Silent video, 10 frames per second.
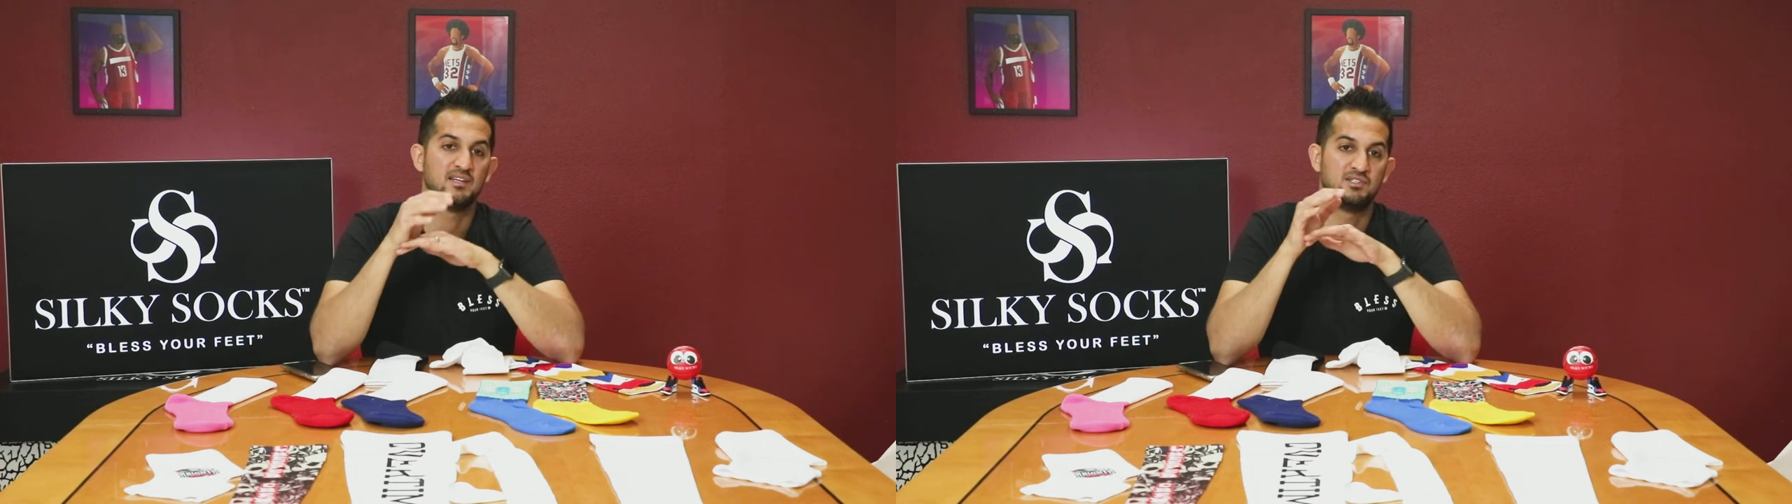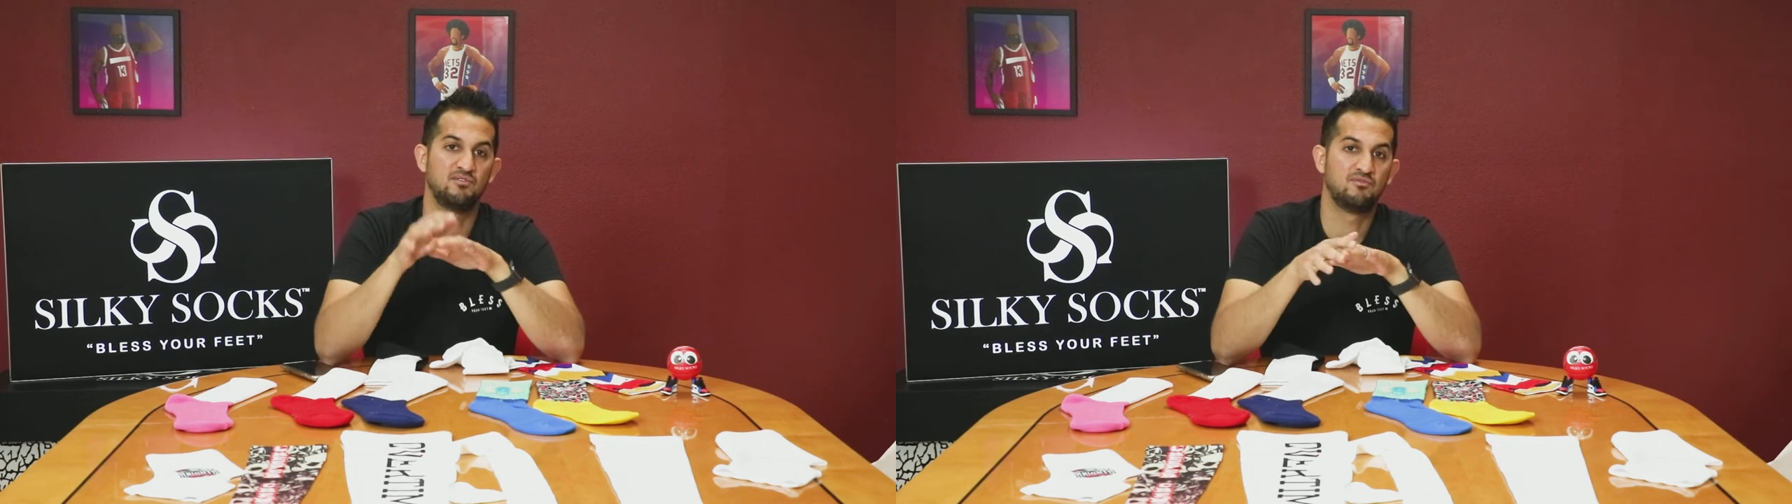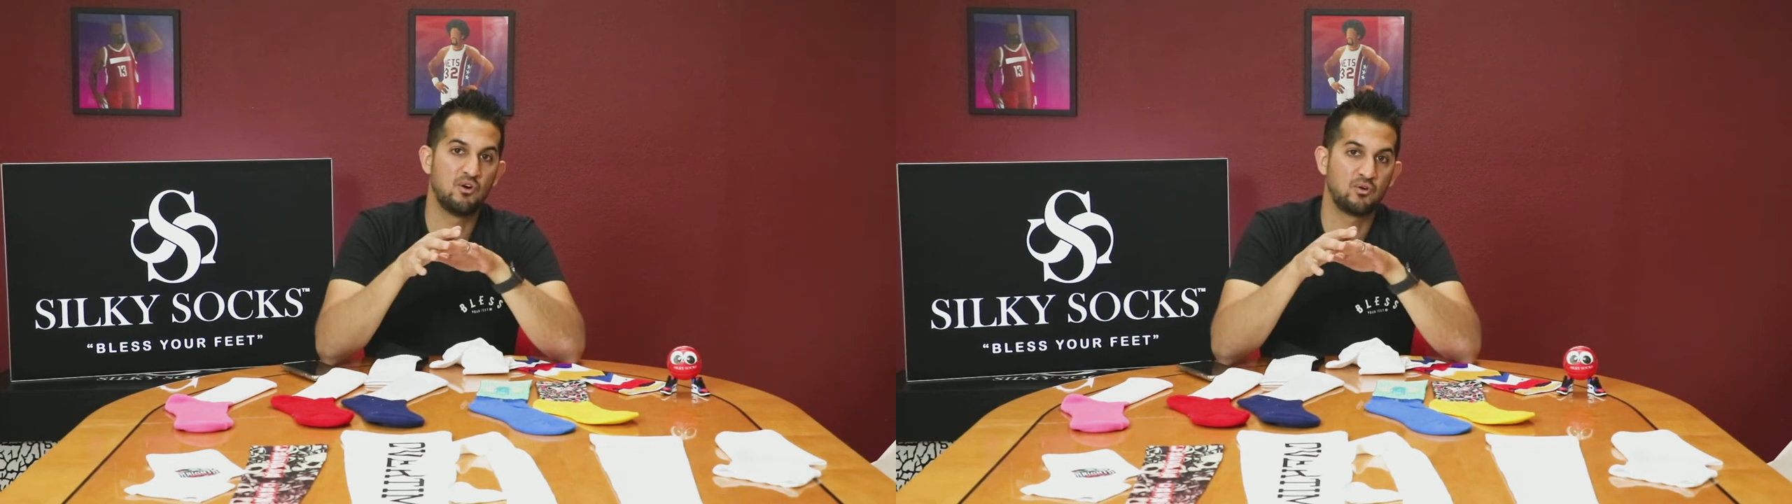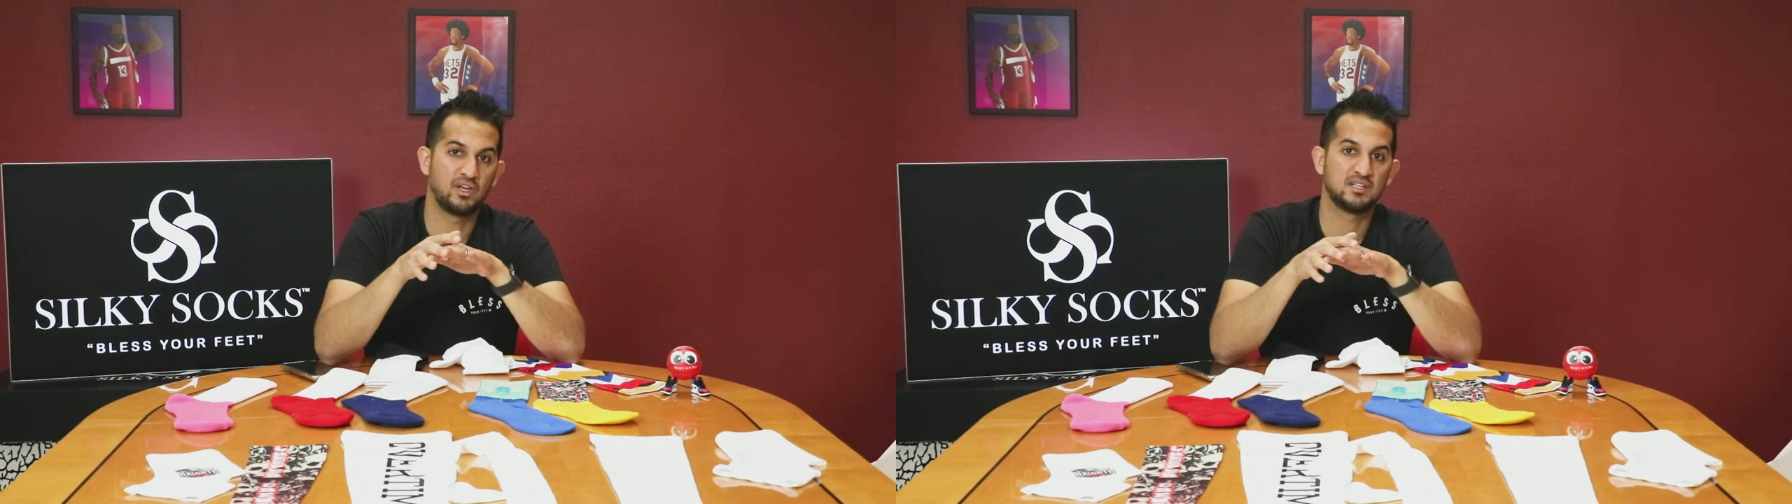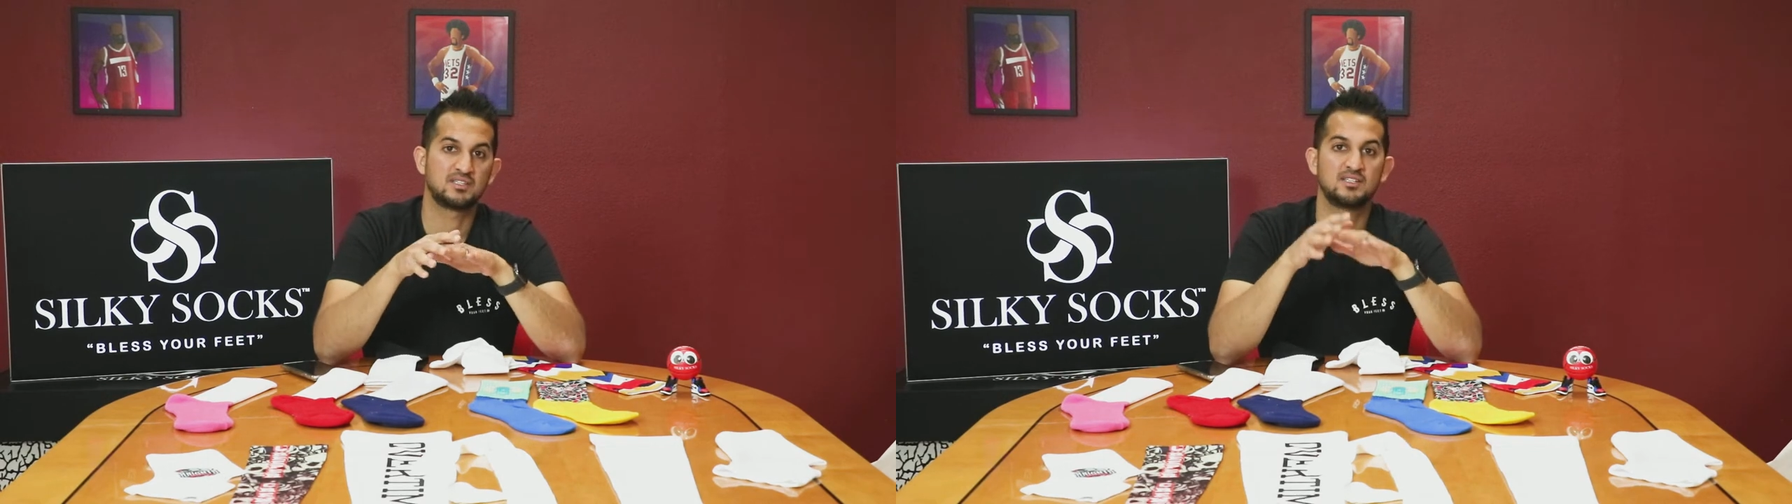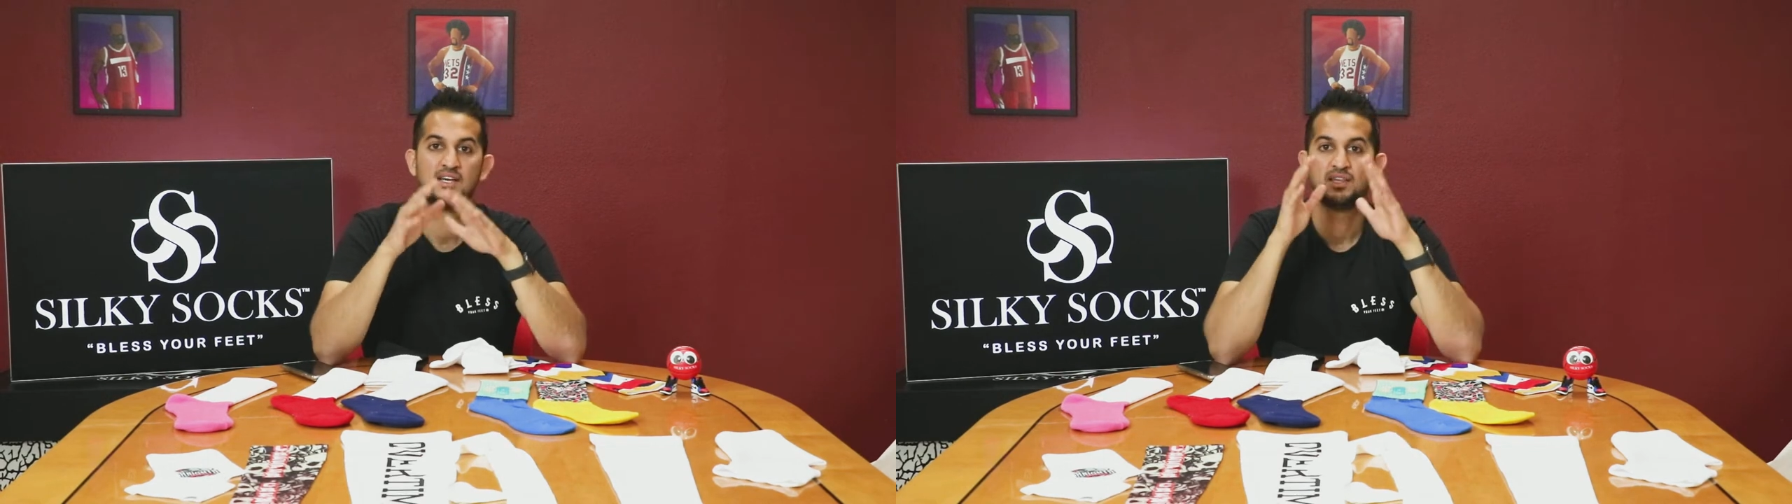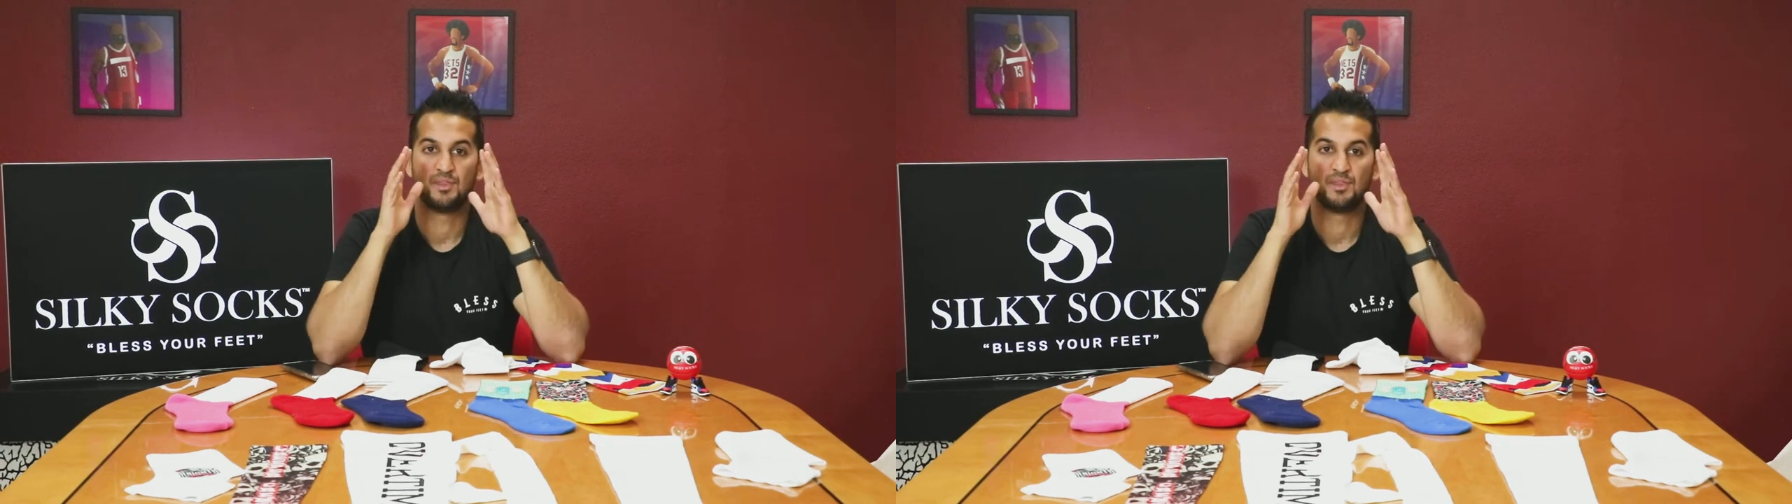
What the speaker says: is the focus,